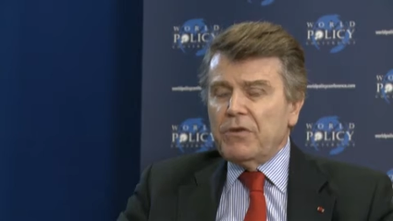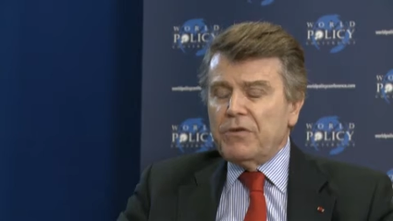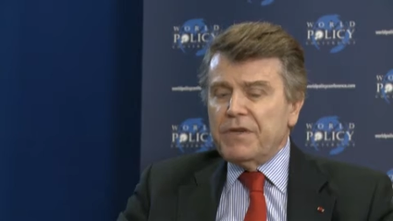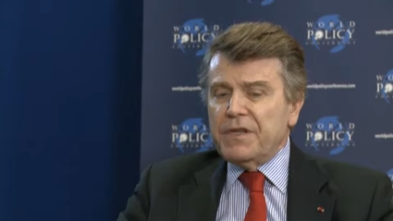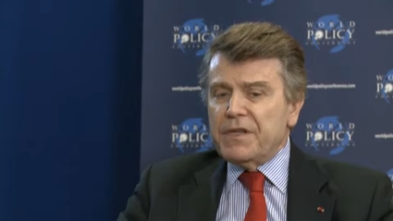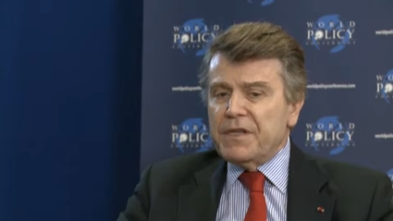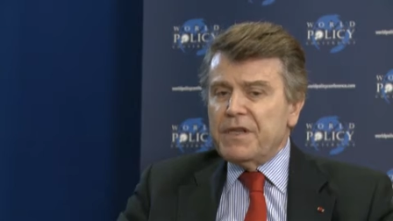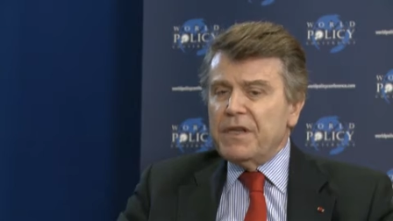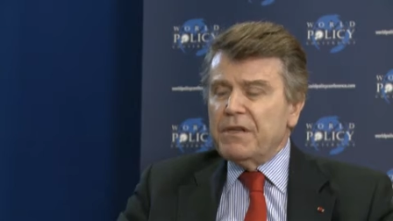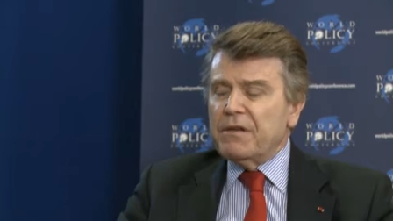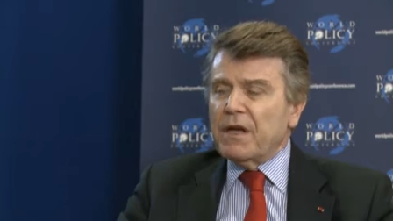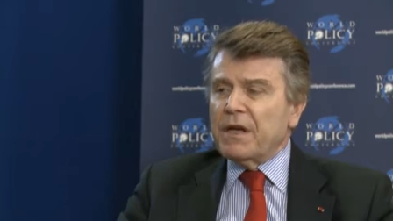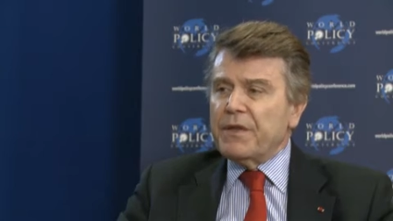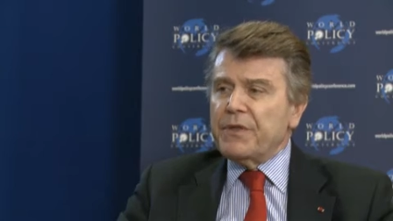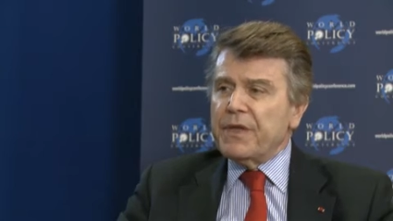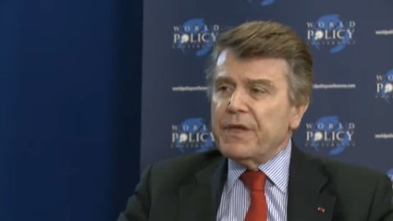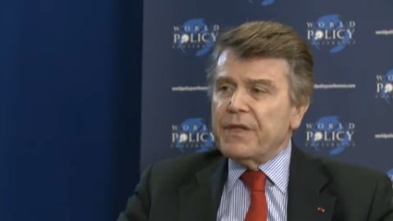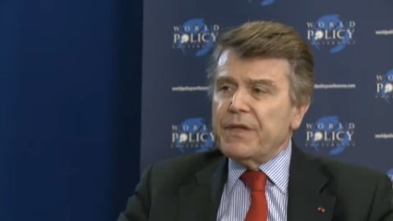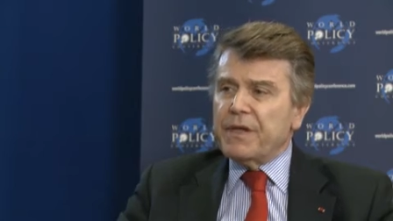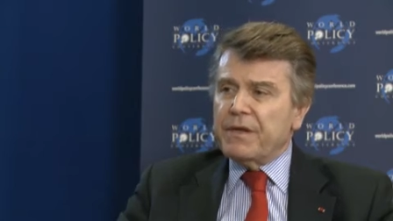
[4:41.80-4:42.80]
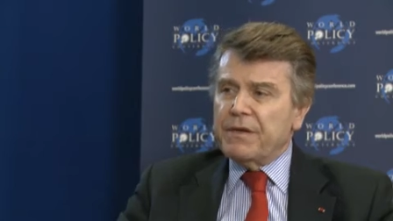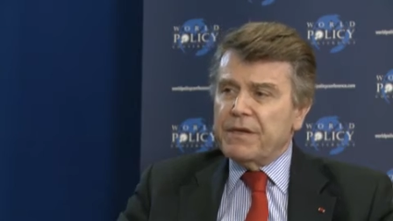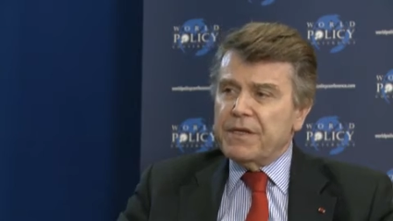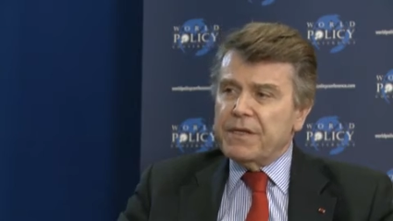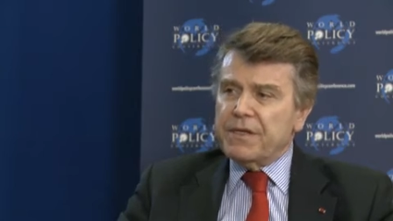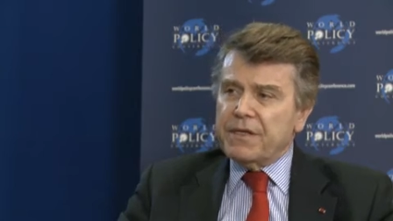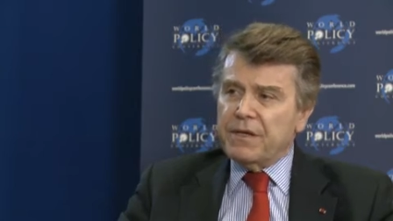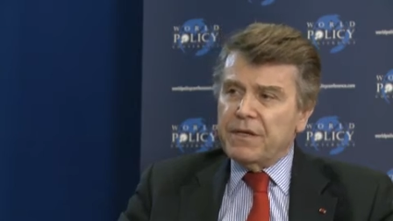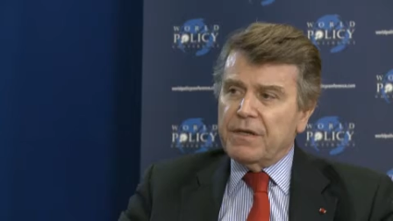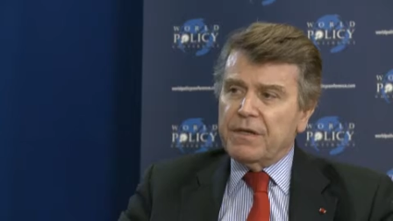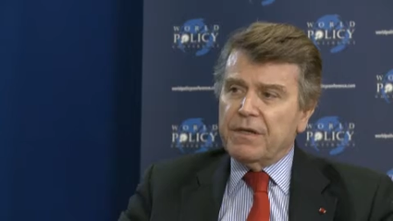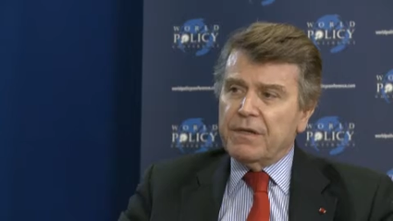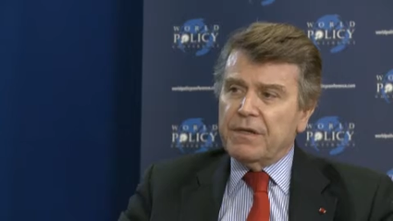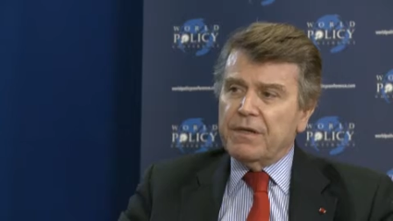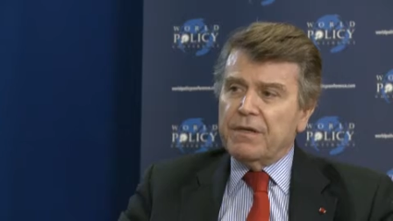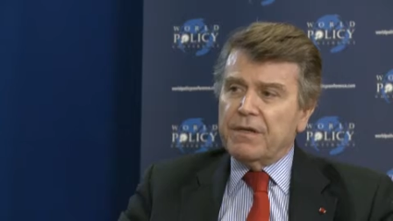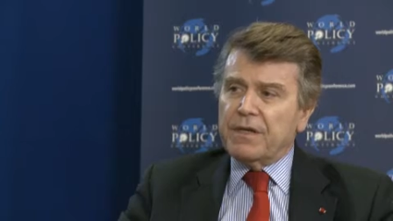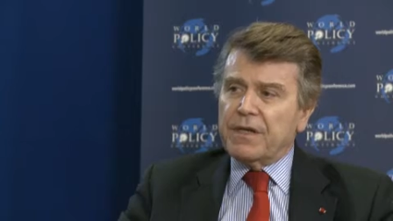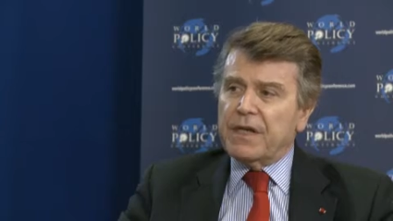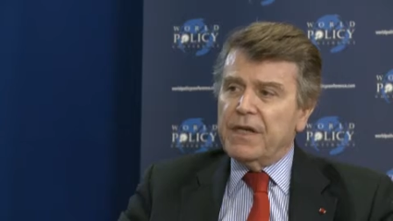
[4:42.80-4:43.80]
only Syria. I think there is
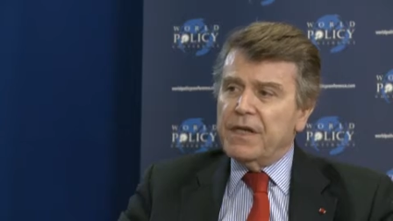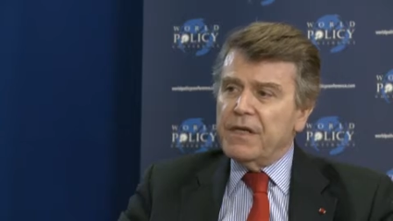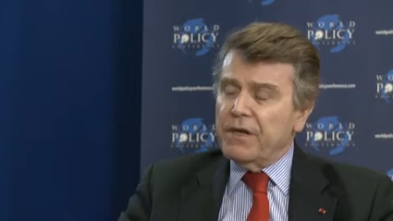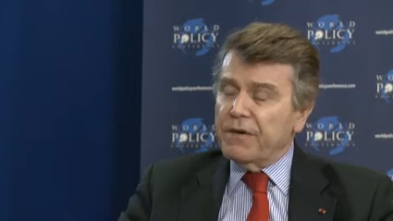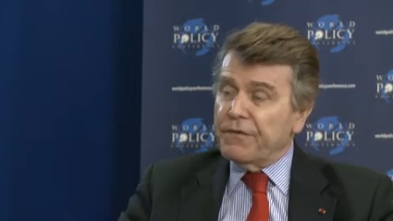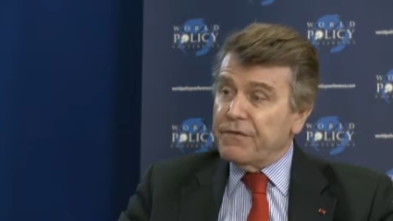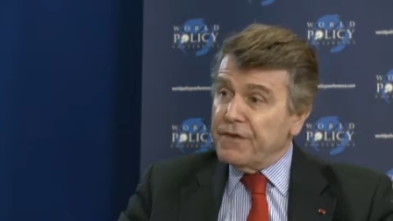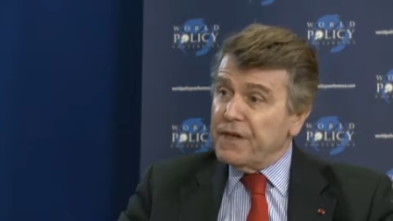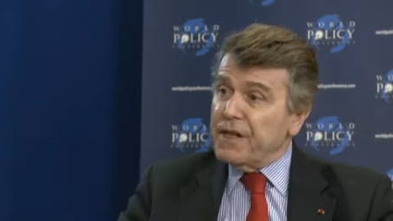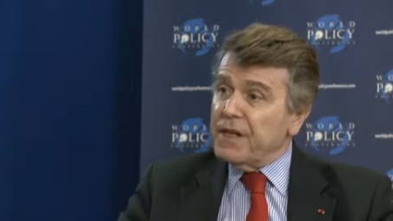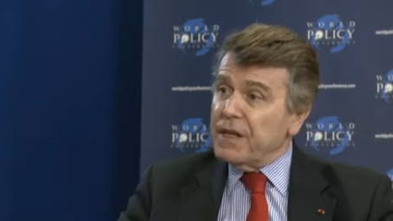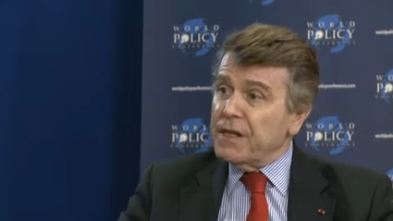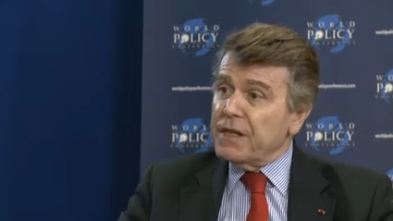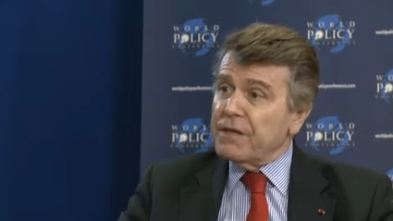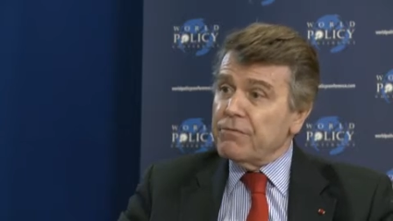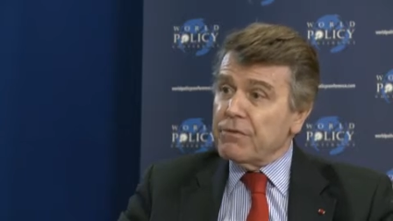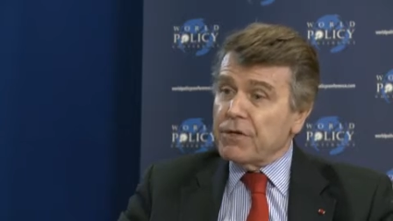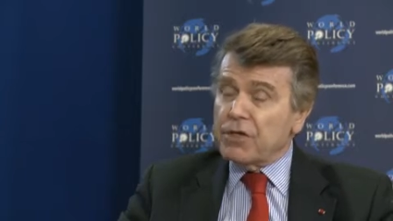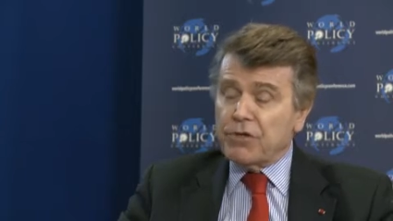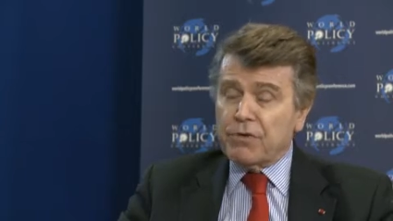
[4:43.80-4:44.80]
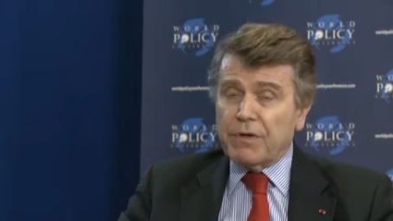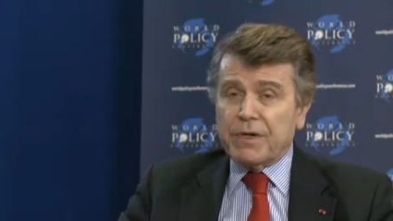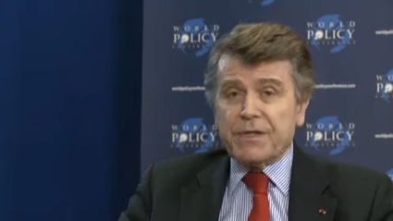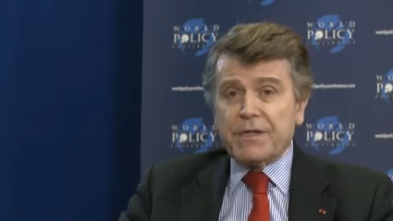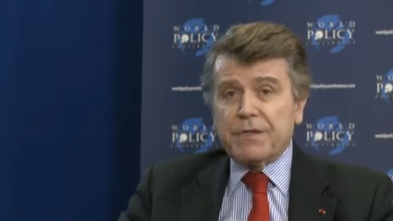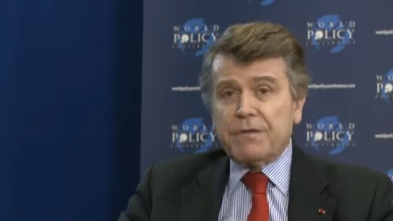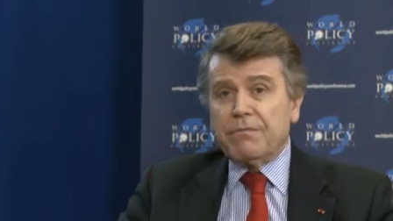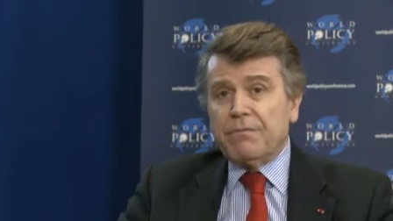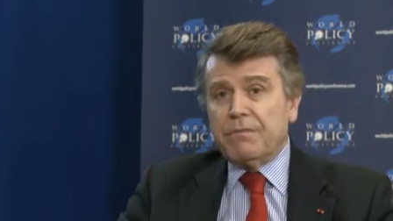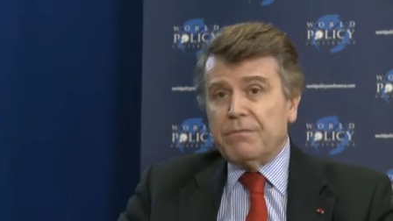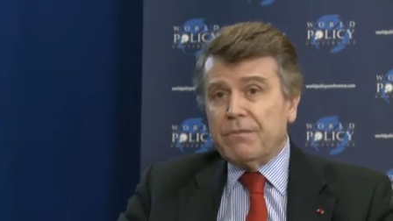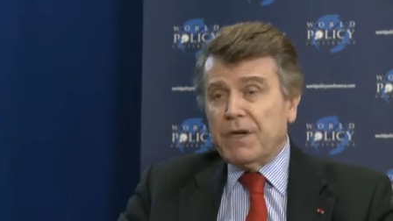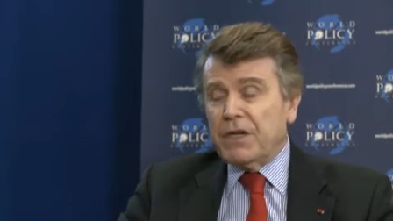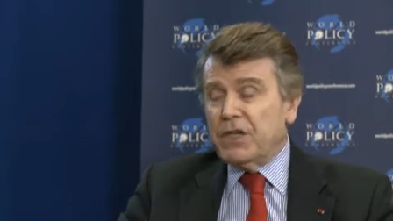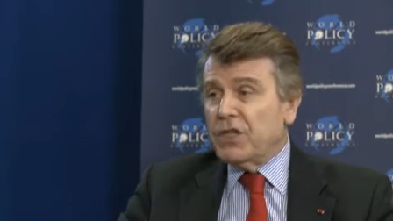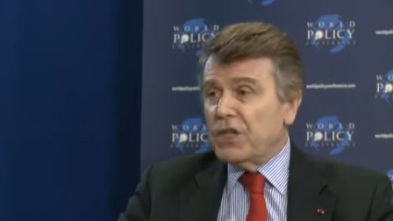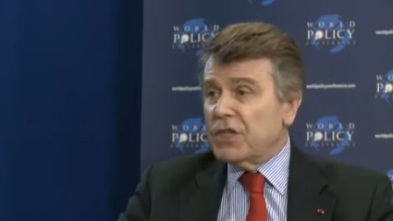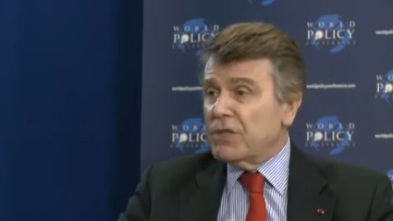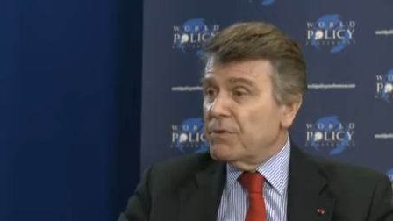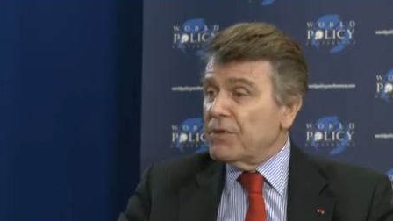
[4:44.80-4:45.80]
a clear feeling, which was, by
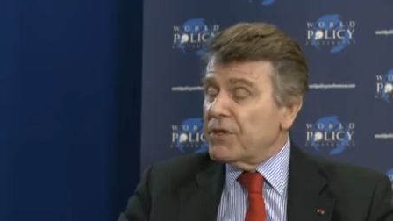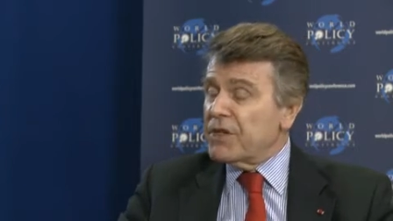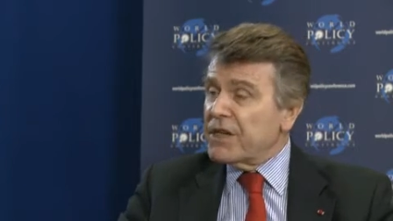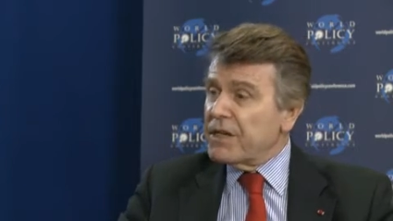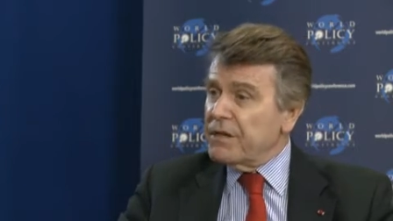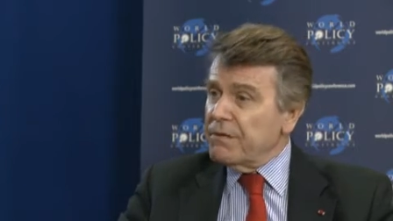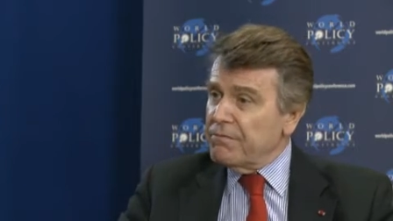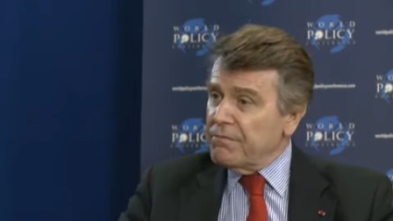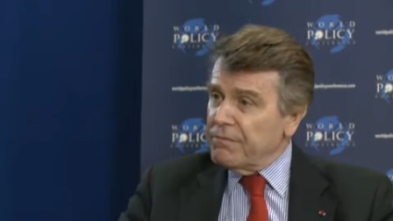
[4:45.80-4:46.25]
judgment,